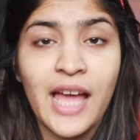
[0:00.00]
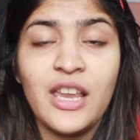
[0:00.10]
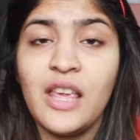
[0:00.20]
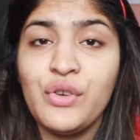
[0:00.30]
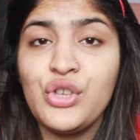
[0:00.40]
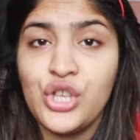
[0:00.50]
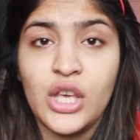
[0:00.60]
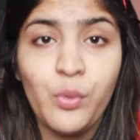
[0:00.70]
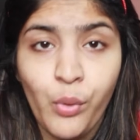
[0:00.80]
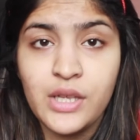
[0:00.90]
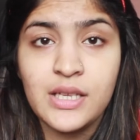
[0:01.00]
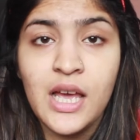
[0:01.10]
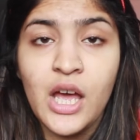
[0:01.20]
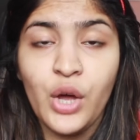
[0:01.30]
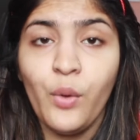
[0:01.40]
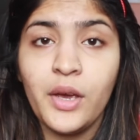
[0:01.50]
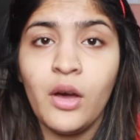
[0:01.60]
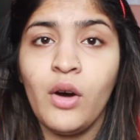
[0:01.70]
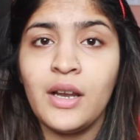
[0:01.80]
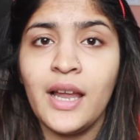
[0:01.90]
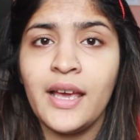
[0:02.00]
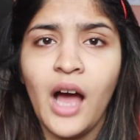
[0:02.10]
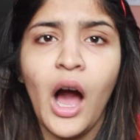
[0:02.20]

and even she was going on like